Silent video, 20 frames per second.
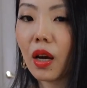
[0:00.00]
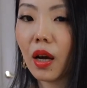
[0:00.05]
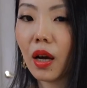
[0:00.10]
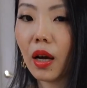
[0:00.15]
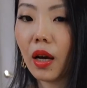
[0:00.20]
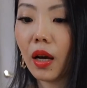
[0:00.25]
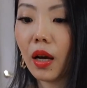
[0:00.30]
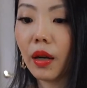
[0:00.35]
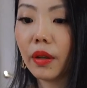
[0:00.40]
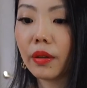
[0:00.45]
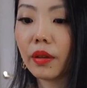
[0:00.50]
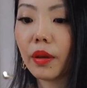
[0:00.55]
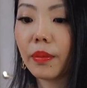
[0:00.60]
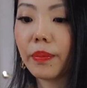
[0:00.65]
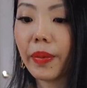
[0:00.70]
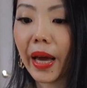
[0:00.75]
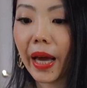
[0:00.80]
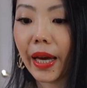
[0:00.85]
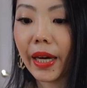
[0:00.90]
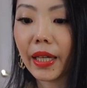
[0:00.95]
the
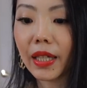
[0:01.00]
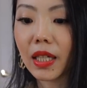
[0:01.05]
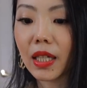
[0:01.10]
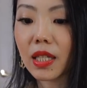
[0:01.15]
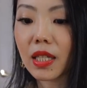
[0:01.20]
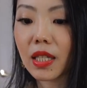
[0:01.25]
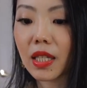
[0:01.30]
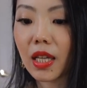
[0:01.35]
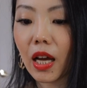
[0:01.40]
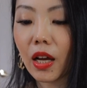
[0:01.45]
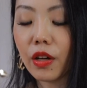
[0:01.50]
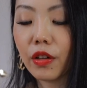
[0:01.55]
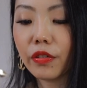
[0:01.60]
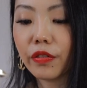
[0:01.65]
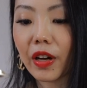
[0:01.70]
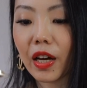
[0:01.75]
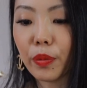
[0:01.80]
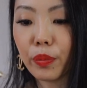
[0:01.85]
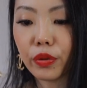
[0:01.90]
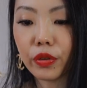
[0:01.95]
bag itself,
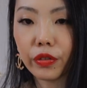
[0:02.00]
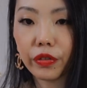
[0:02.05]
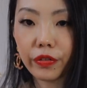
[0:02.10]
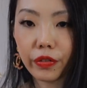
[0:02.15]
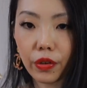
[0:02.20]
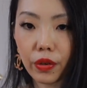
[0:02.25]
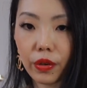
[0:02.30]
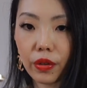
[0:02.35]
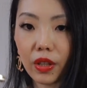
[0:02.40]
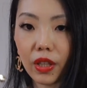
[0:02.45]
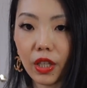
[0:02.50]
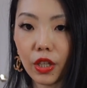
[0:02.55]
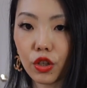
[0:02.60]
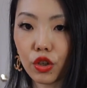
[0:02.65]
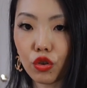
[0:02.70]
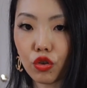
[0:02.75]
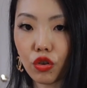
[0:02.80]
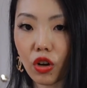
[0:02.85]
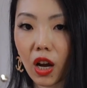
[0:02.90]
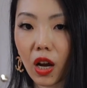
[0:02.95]
I prefer
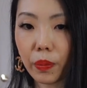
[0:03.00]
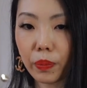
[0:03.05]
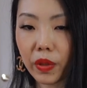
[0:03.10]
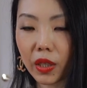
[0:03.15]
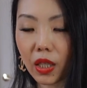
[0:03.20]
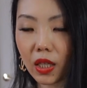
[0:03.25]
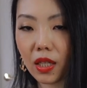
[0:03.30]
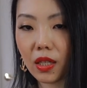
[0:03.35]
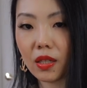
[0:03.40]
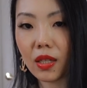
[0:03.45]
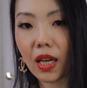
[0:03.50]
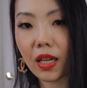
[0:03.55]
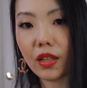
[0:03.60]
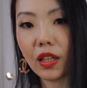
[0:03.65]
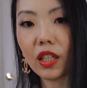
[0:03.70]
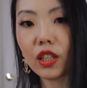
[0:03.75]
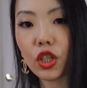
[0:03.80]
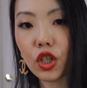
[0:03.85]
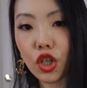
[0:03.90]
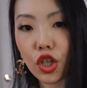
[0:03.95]
this drop, because I
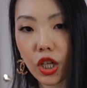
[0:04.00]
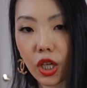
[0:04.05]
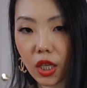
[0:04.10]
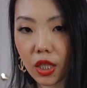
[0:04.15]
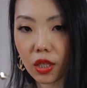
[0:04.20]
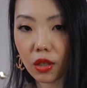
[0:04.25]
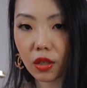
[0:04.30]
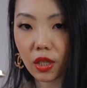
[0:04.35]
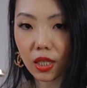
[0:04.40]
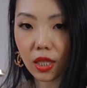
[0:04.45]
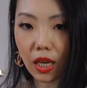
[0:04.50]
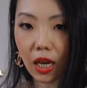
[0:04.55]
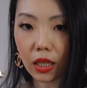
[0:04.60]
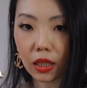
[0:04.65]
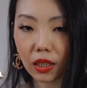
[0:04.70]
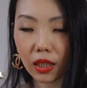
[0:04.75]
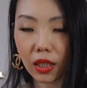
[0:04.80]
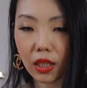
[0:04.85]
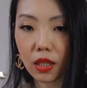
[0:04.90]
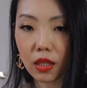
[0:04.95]
think the chains are
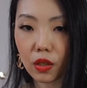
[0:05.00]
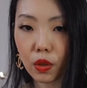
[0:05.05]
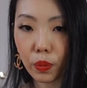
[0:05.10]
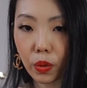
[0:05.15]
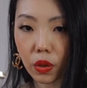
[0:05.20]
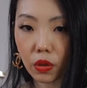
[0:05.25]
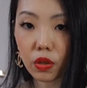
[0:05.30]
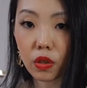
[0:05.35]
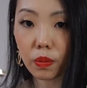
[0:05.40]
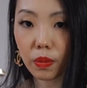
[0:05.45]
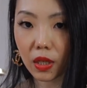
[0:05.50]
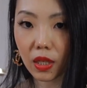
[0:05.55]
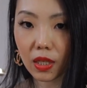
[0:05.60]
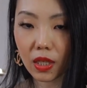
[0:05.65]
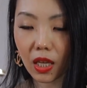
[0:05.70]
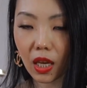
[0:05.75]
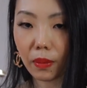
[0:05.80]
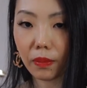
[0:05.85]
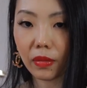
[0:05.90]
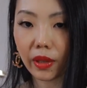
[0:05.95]
exactly supposed to be the
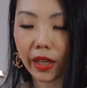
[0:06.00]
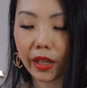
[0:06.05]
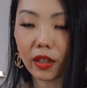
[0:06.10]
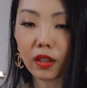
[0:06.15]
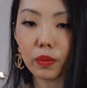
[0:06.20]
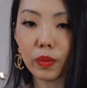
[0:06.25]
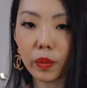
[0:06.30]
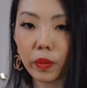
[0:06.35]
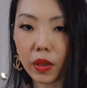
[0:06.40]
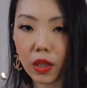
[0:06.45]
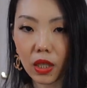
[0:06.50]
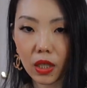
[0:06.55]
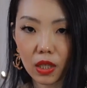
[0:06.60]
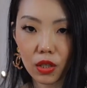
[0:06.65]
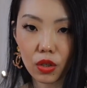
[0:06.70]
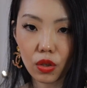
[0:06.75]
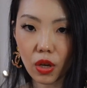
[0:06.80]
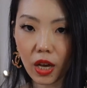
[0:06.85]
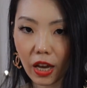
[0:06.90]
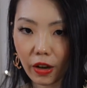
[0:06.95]
same length, but
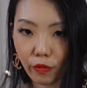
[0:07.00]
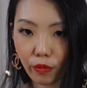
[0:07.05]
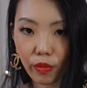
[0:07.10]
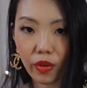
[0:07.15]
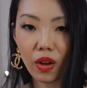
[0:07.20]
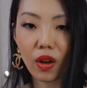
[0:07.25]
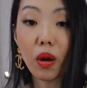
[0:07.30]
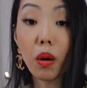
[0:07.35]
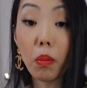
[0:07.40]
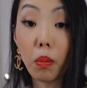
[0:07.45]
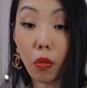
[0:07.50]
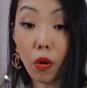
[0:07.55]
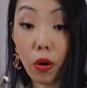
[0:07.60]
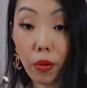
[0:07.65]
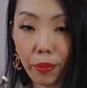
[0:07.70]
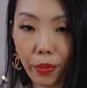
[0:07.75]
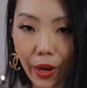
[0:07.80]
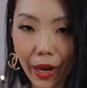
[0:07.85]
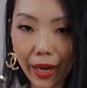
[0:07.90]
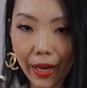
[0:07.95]
because you have more
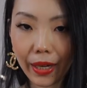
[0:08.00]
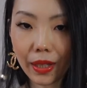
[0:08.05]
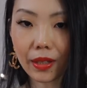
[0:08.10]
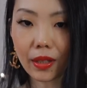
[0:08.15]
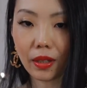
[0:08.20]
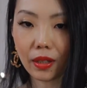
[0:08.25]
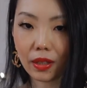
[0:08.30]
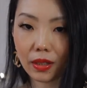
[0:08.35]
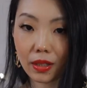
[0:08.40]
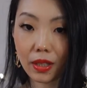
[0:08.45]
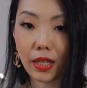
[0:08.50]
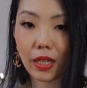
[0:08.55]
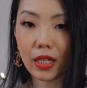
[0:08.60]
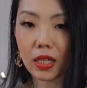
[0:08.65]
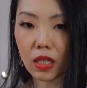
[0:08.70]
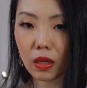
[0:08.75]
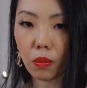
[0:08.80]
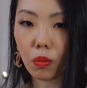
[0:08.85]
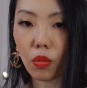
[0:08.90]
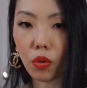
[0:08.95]
bag, then it
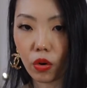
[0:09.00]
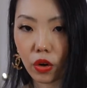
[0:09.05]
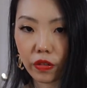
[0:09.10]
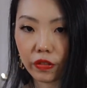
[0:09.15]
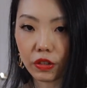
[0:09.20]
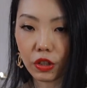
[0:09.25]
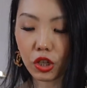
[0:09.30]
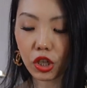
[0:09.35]
takes up more of the